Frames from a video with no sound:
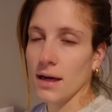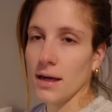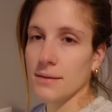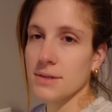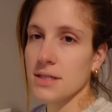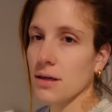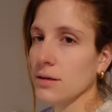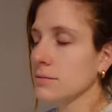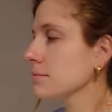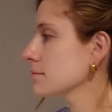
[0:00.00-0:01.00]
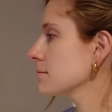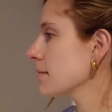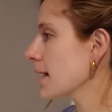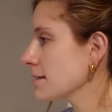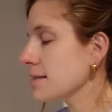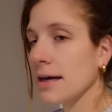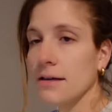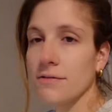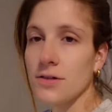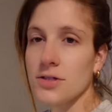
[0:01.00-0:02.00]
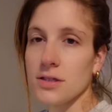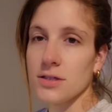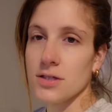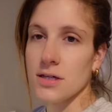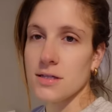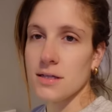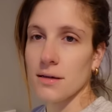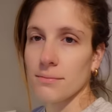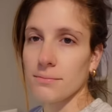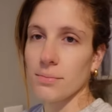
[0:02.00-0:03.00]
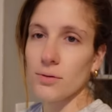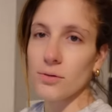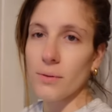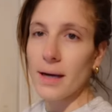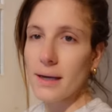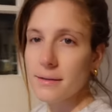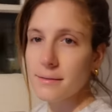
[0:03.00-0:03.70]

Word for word: Um, so my dad officially just pulled away,